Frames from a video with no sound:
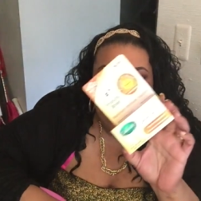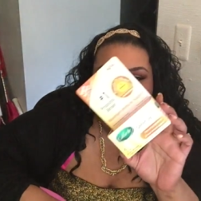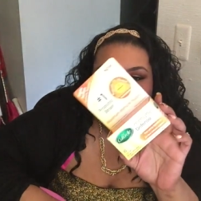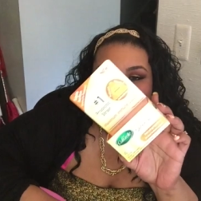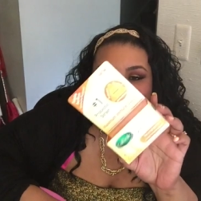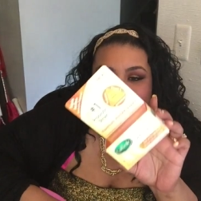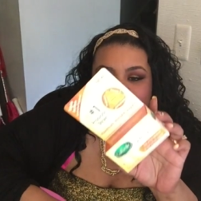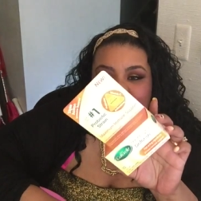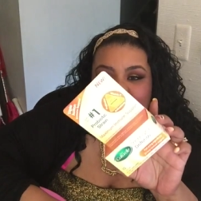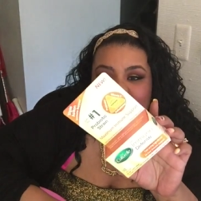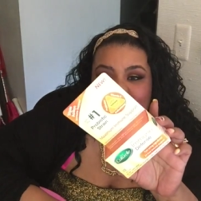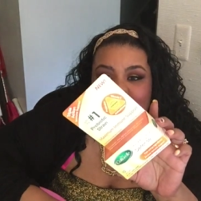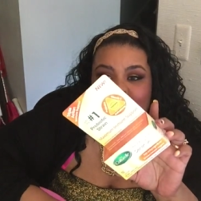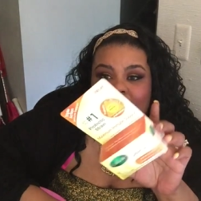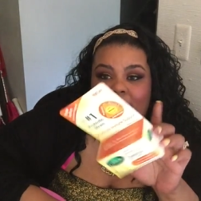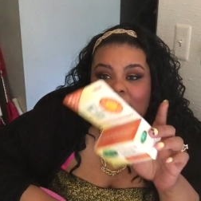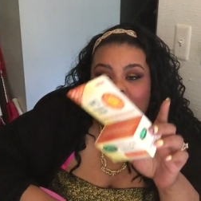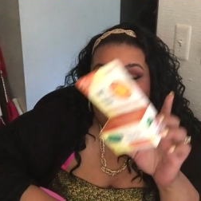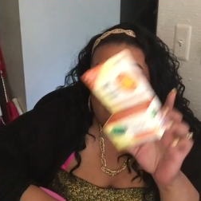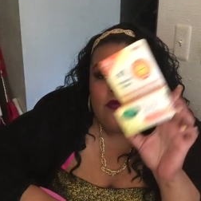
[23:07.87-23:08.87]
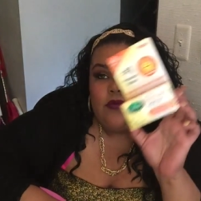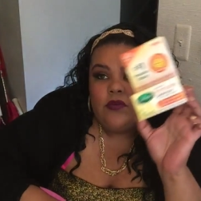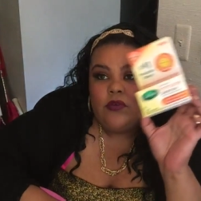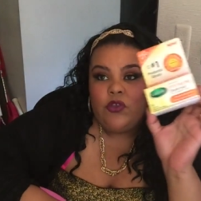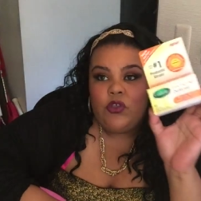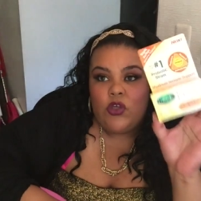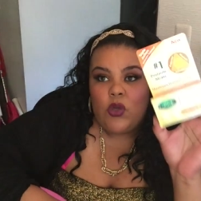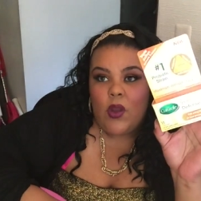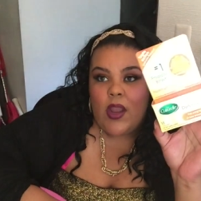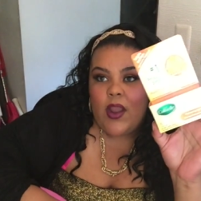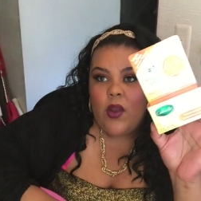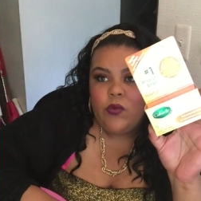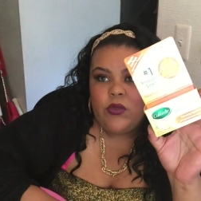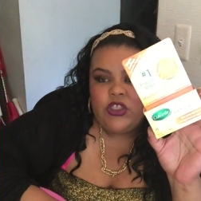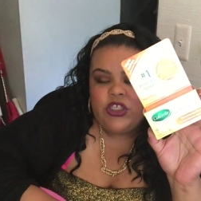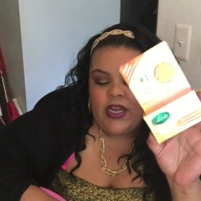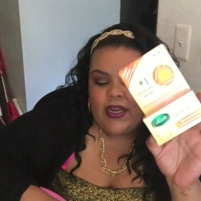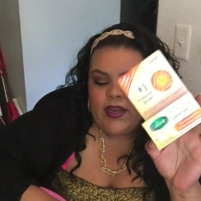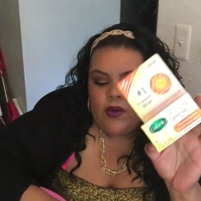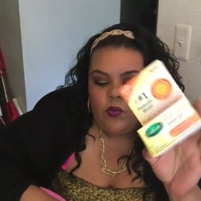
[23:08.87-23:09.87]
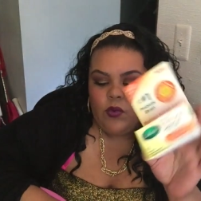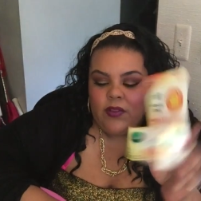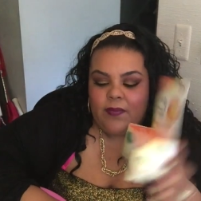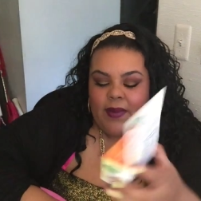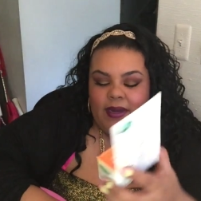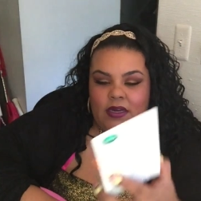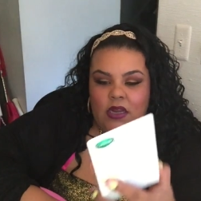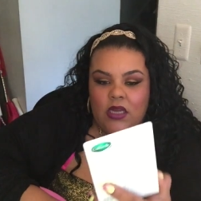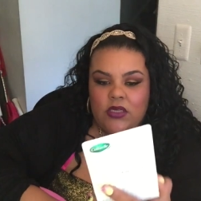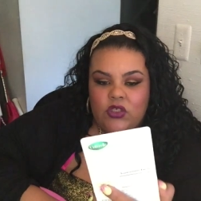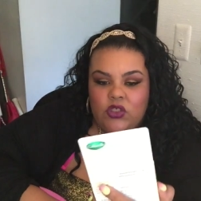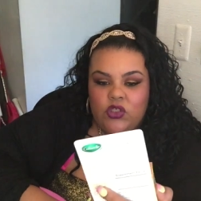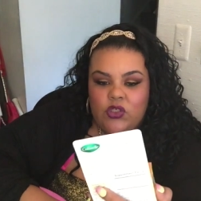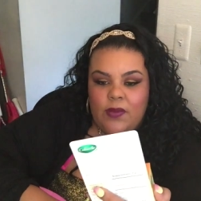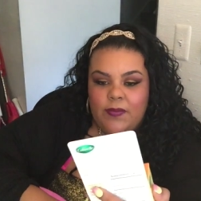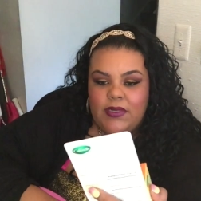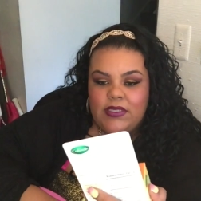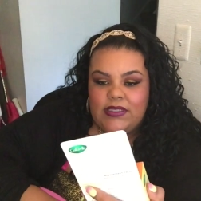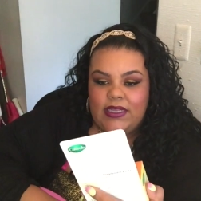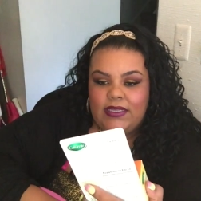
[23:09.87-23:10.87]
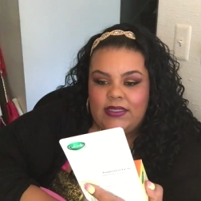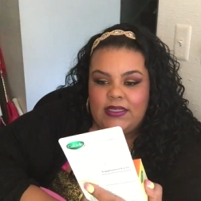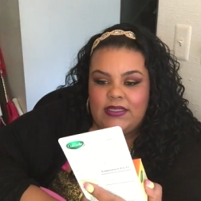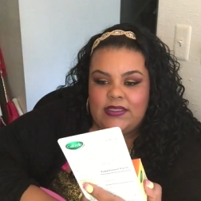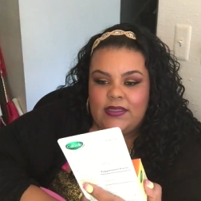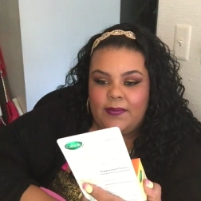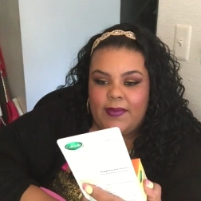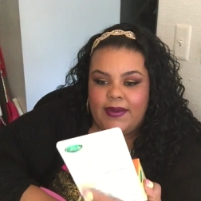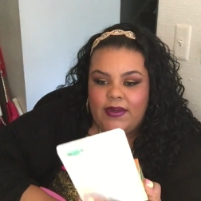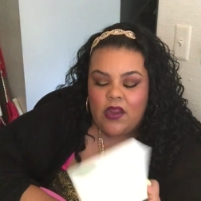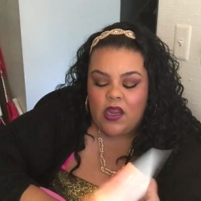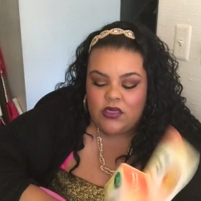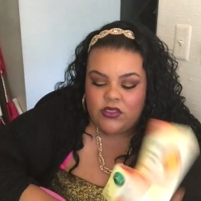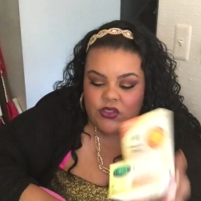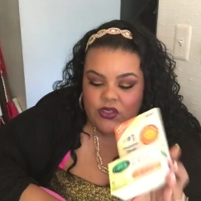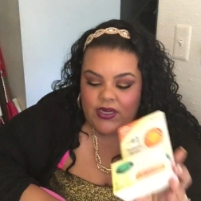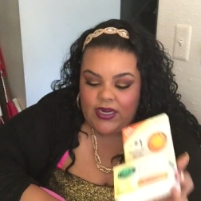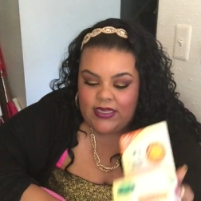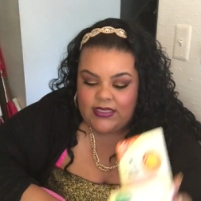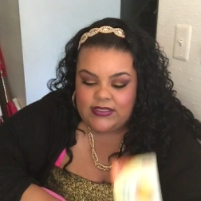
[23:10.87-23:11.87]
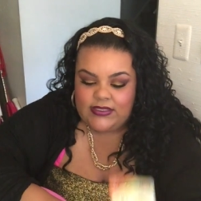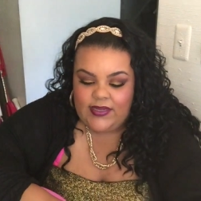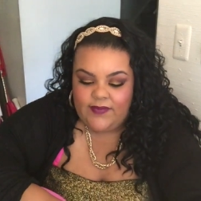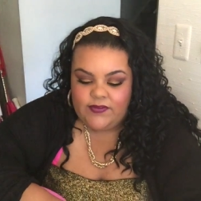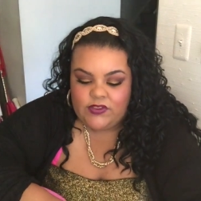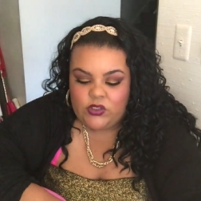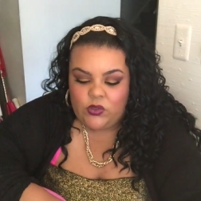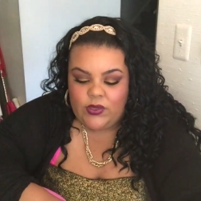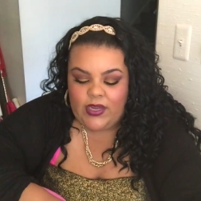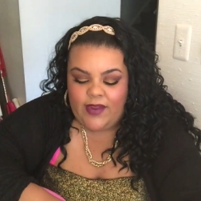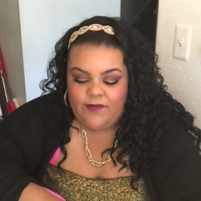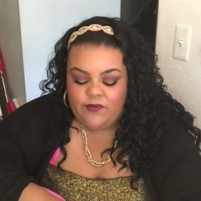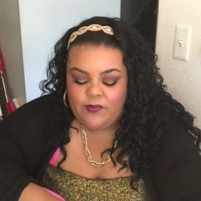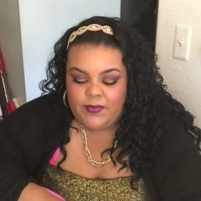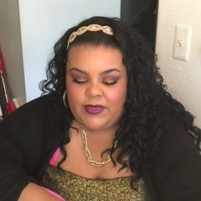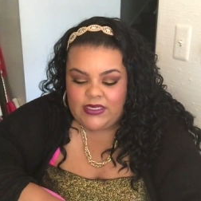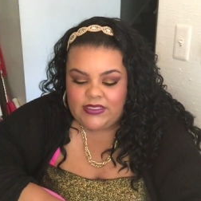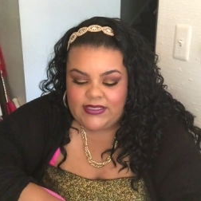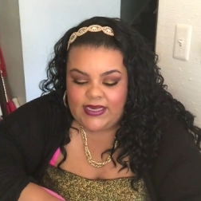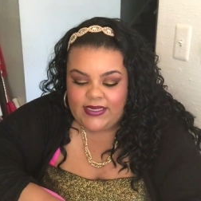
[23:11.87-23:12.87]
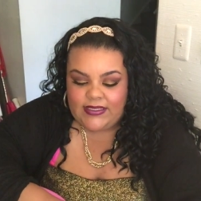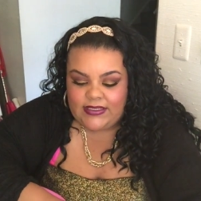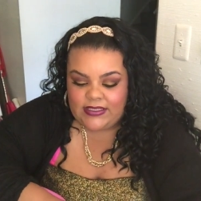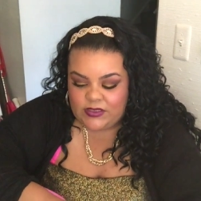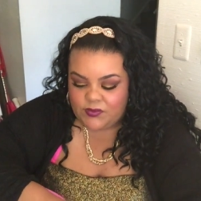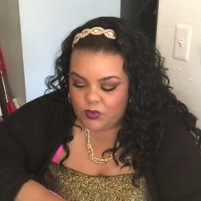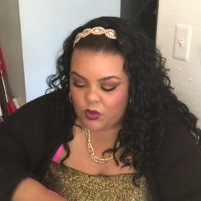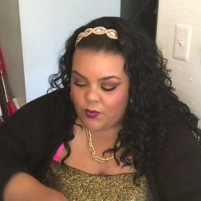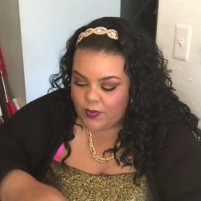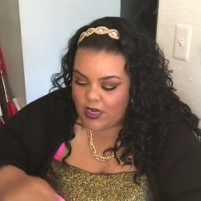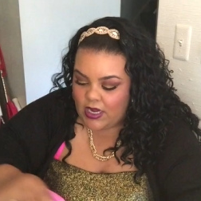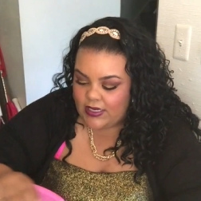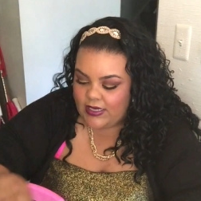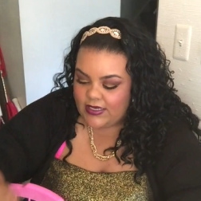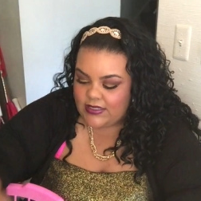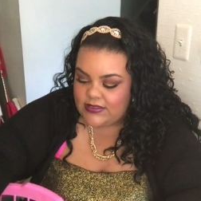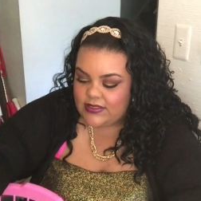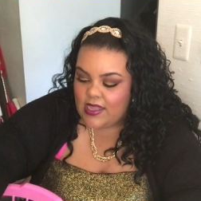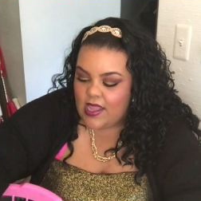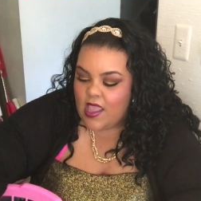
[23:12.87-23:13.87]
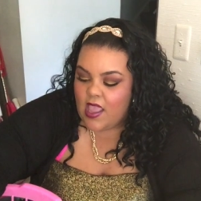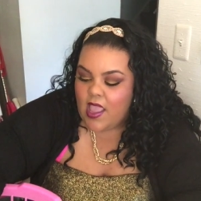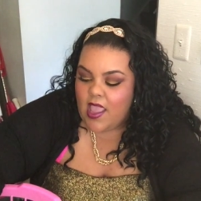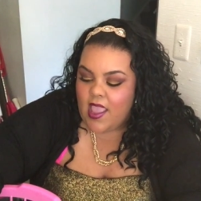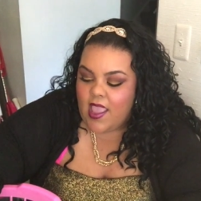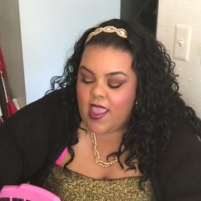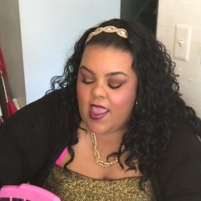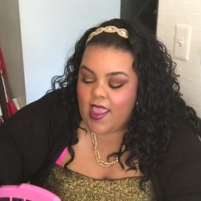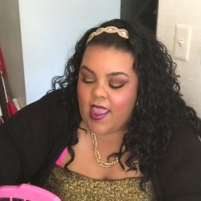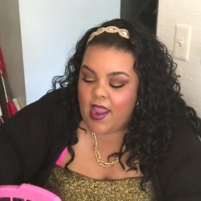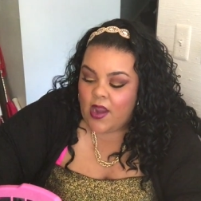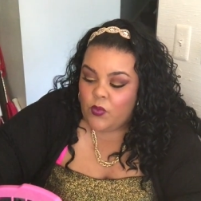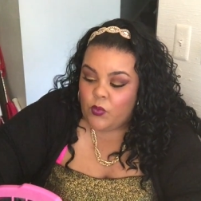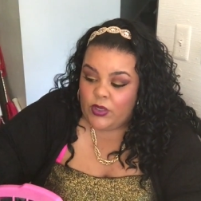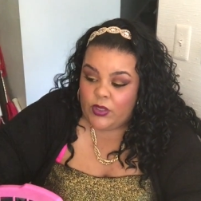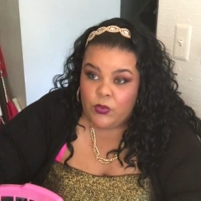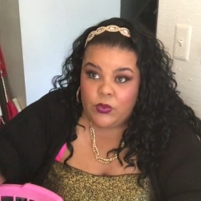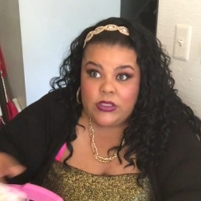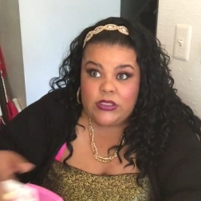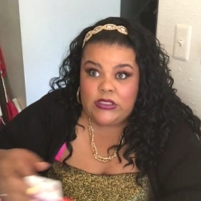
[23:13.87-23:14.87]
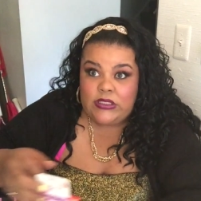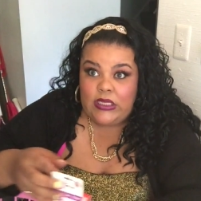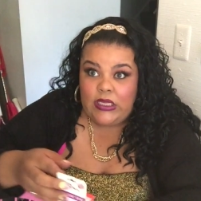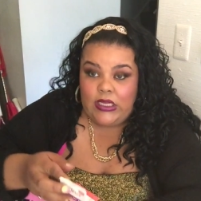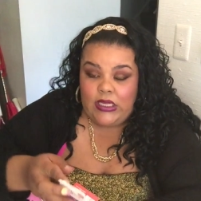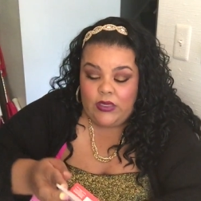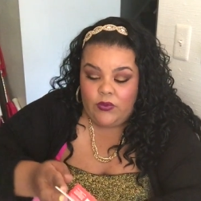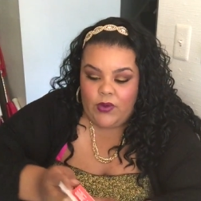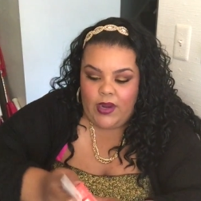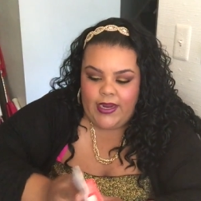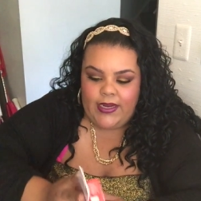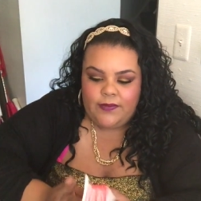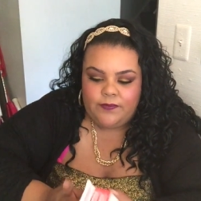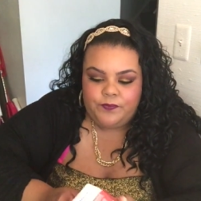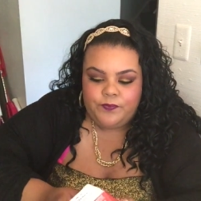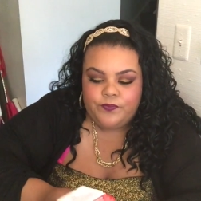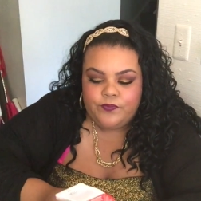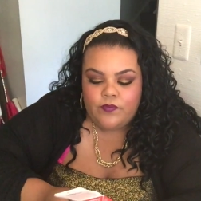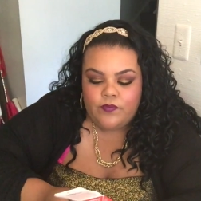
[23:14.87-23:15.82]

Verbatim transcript: So as I said, you know, I always check in with my doctor. So I'm going to take these to my doctor and see if it's okay for me to take these probiotics. And we will see, right?